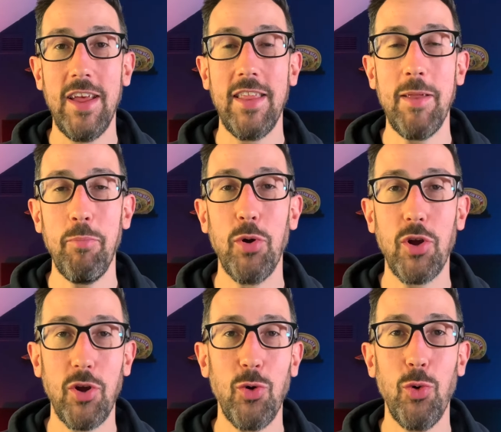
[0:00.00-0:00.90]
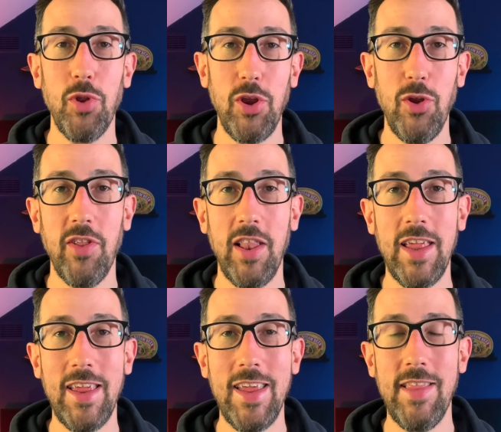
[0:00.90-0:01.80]
then book a call using the
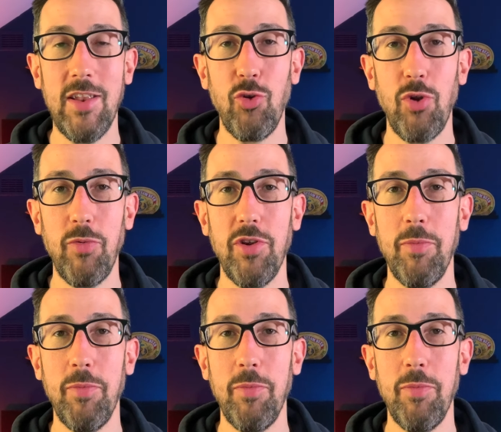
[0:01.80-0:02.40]
link in the description